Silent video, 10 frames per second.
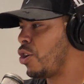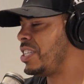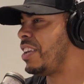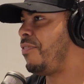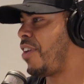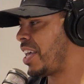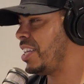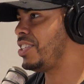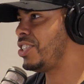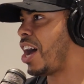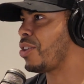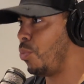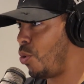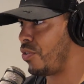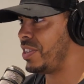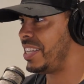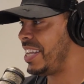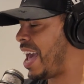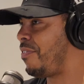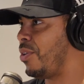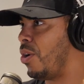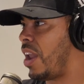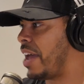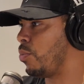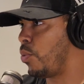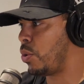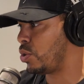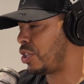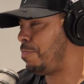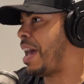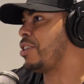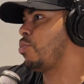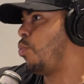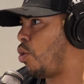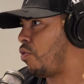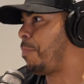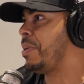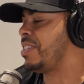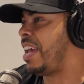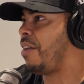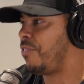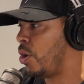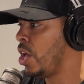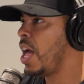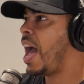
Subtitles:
Because it fucking sucked water into the air filter. Like the wheels splashed water up into the air filter.